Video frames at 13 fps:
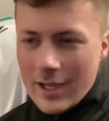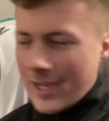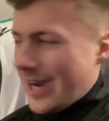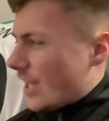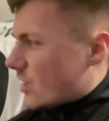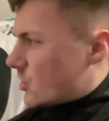
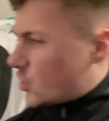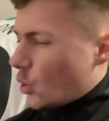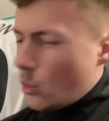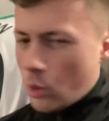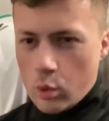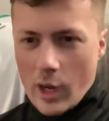and it's
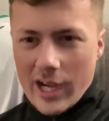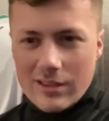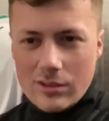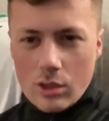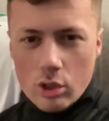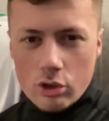still quite a
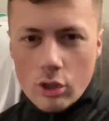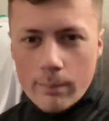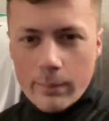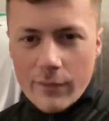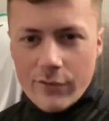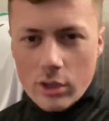good
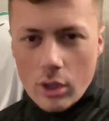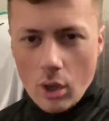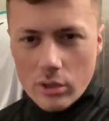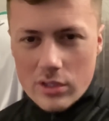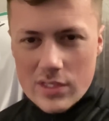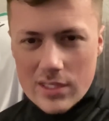number for
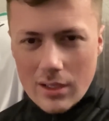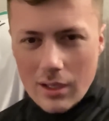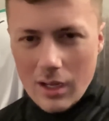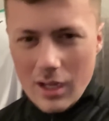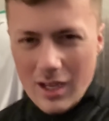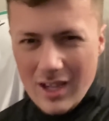Gordon,
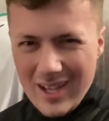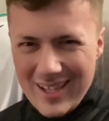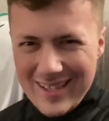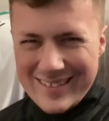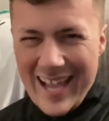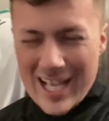so
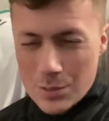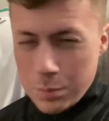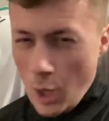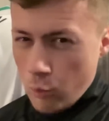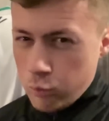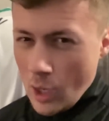that's
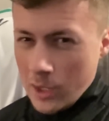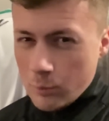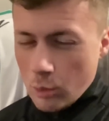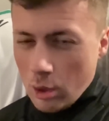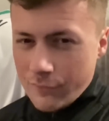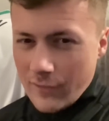what I went with.